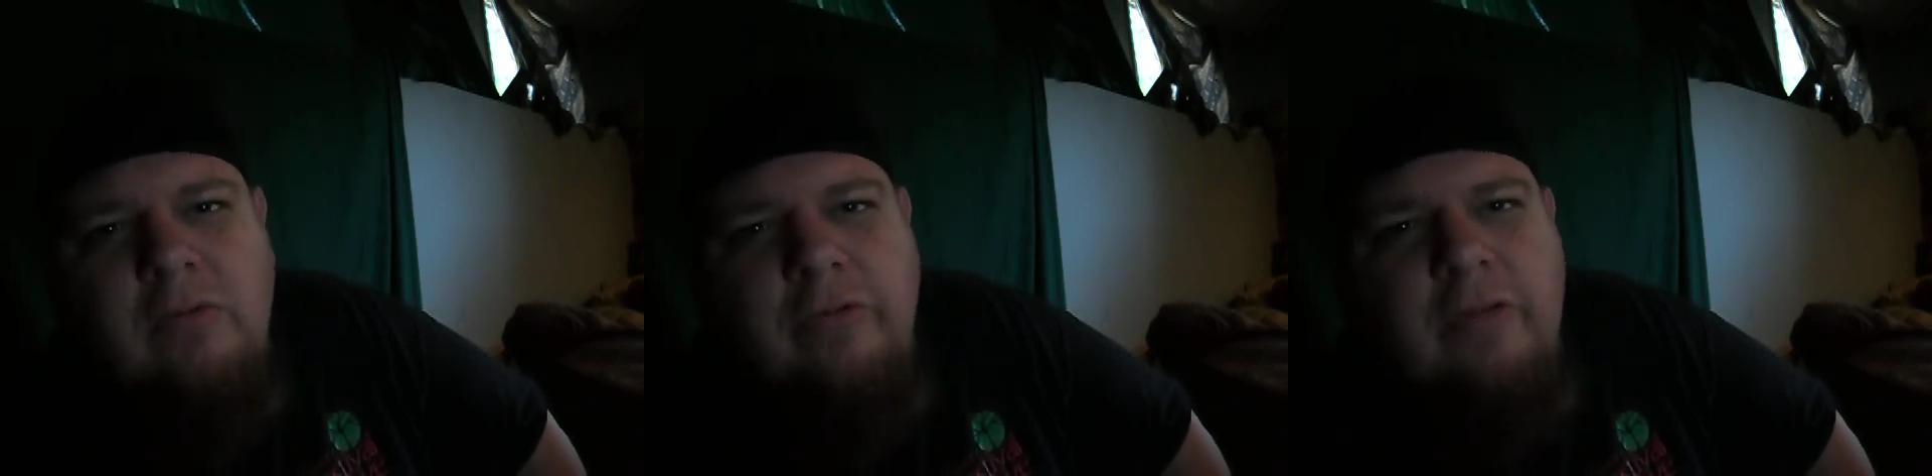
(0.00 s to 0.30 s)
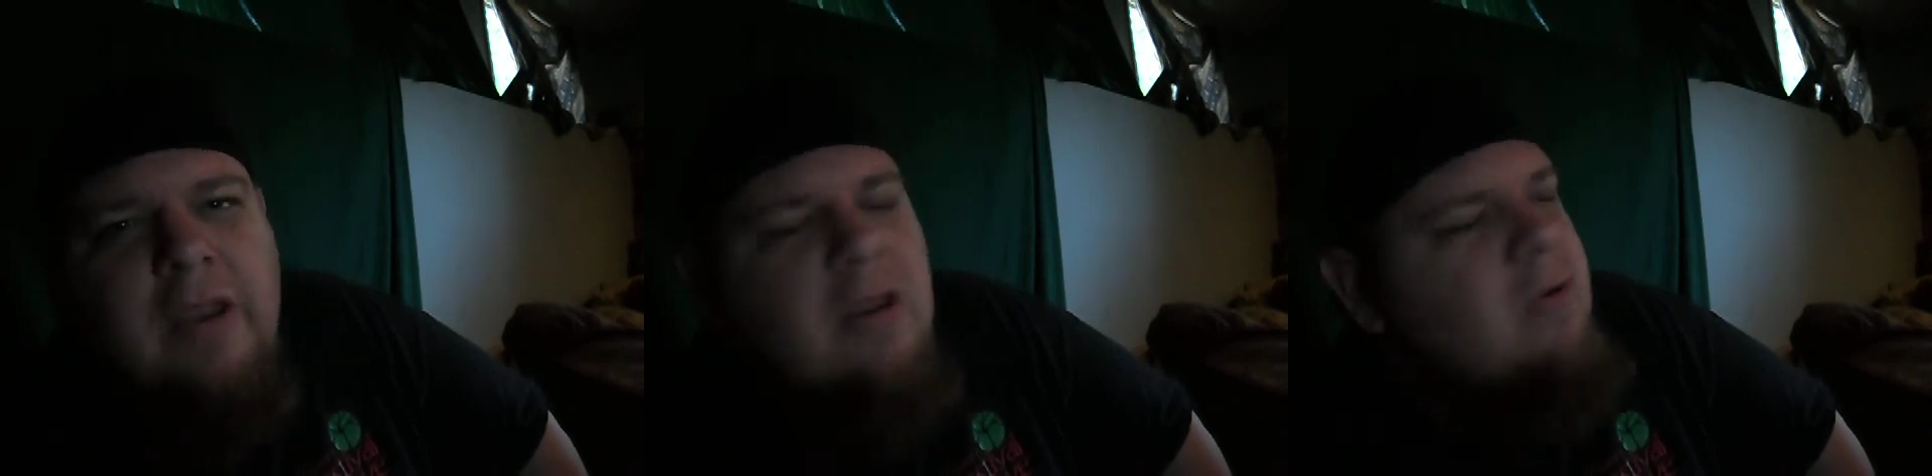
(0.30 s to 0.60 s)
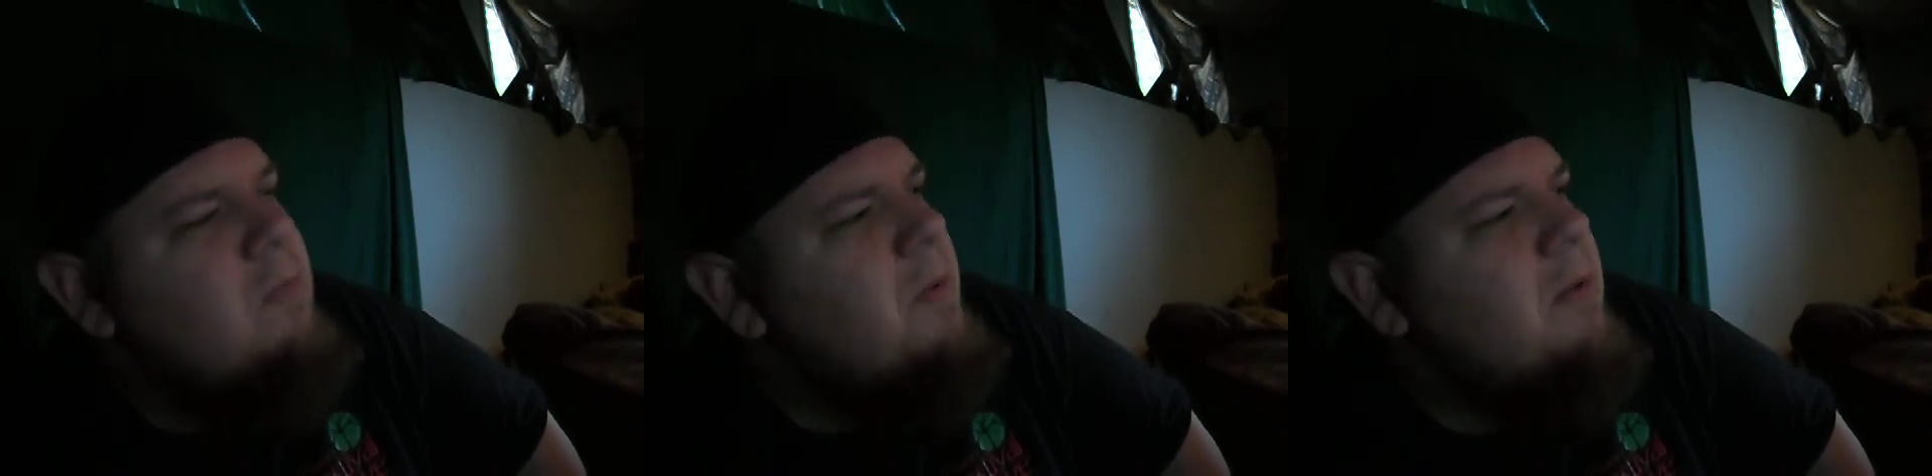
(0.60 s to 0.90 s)
Say
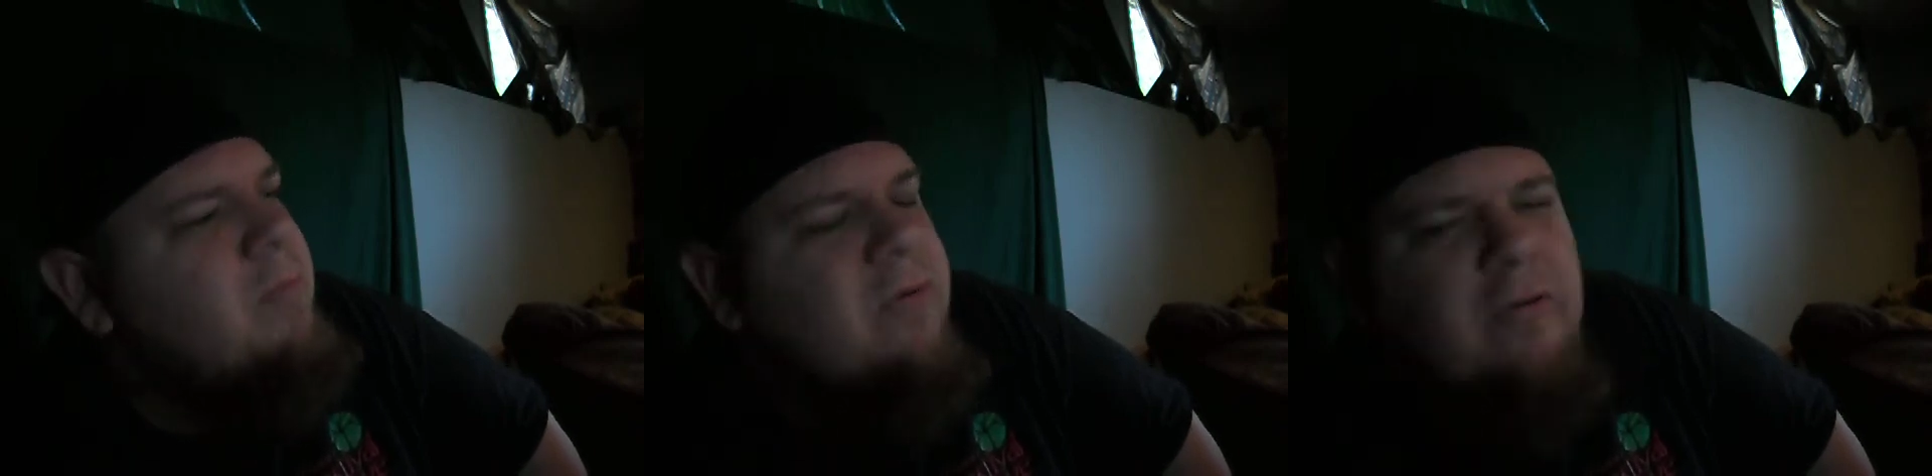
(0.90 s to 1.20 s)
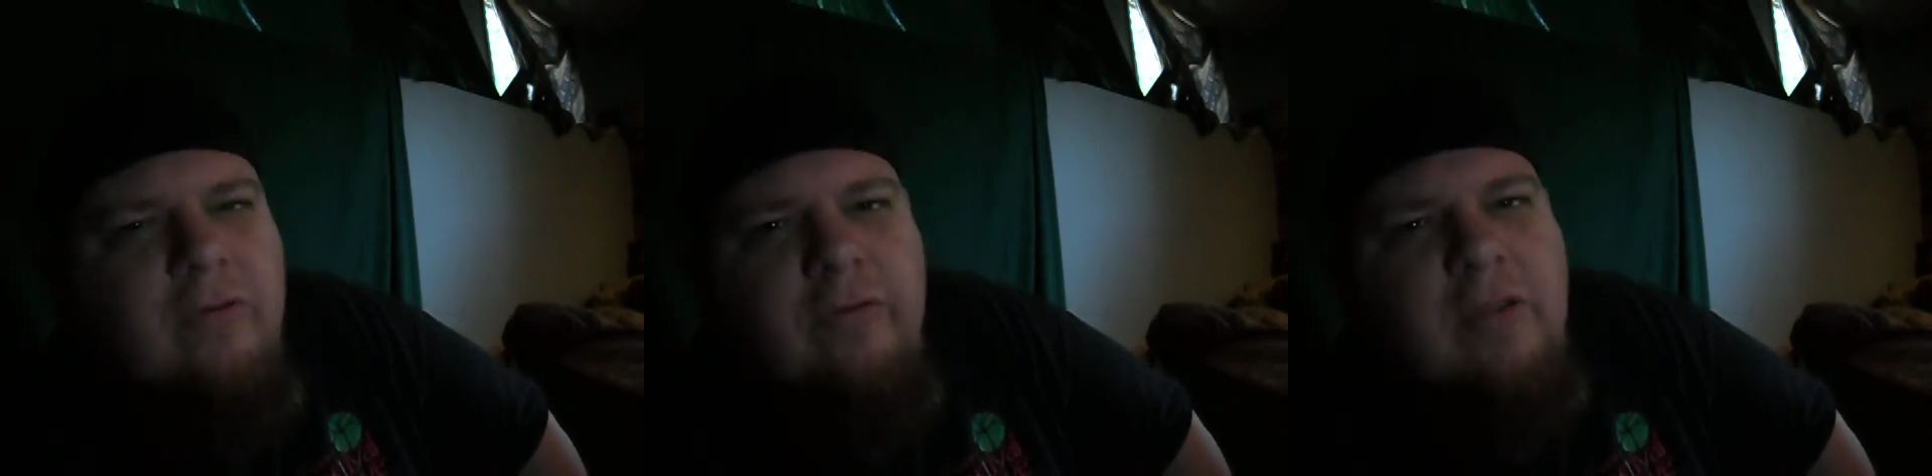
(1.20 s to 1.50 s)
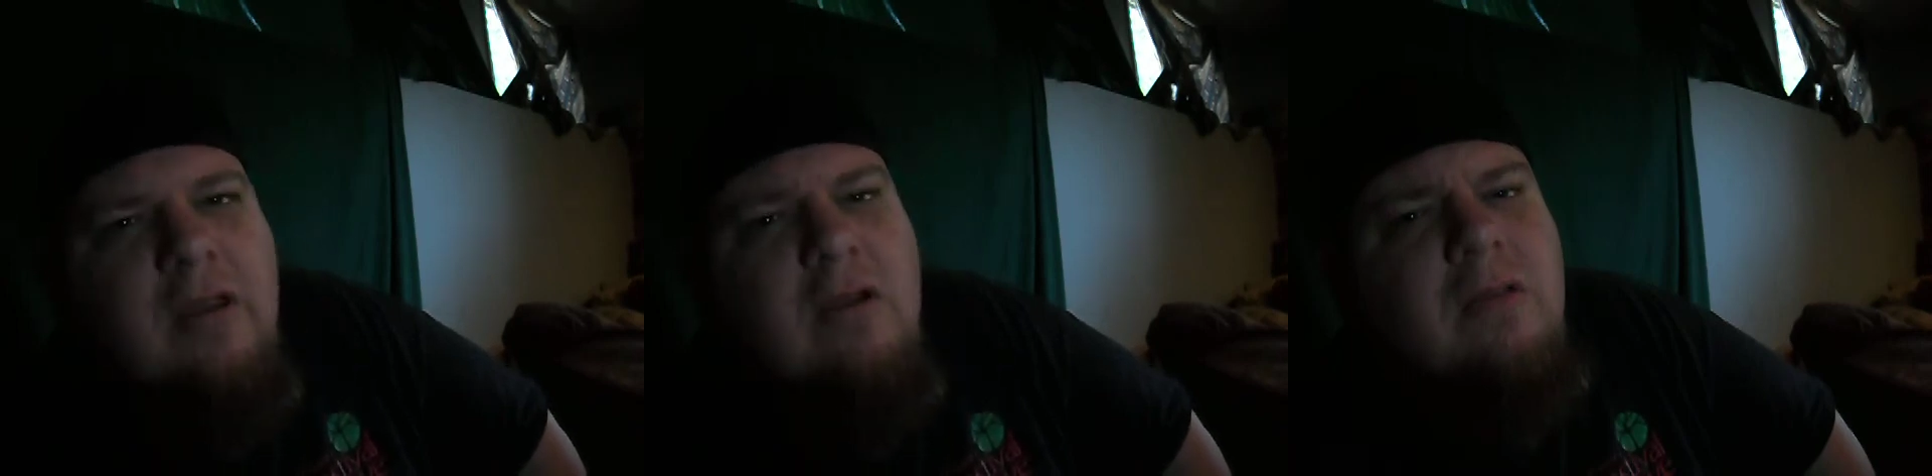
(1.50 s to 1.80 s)
no to big business,
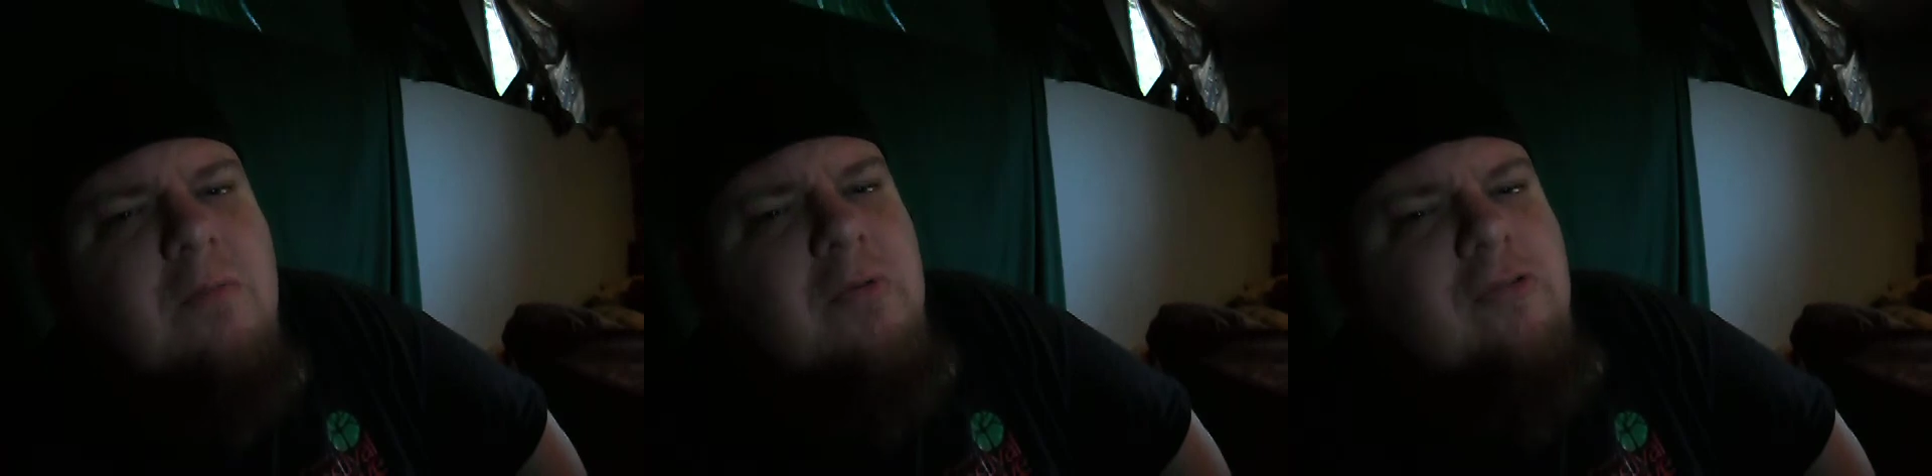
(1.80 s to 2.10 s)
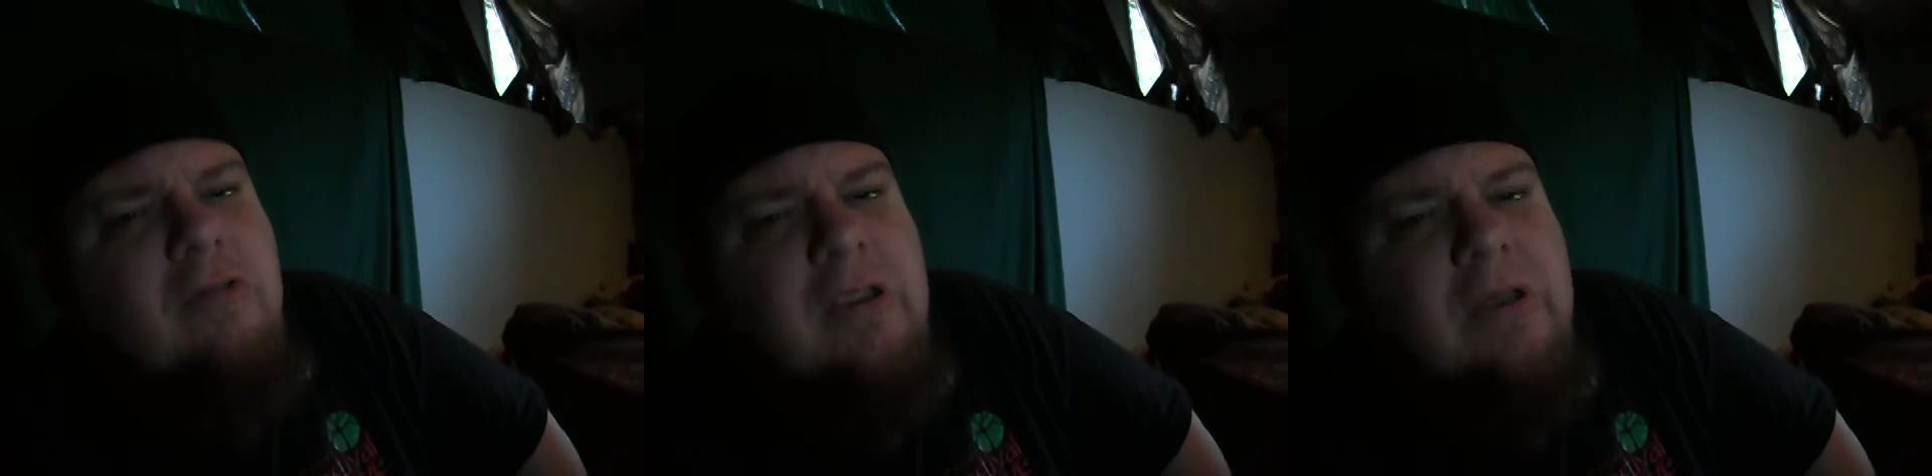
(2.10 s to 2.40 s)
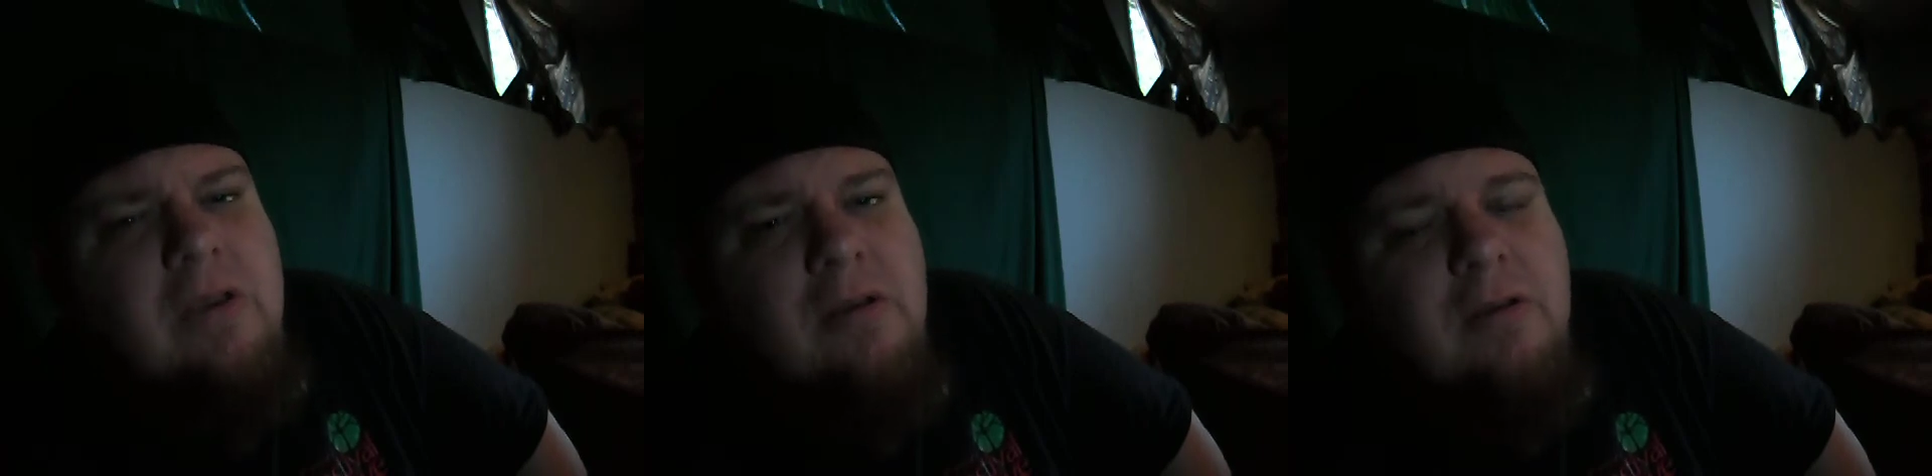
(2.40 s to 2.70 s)
say no to the machine.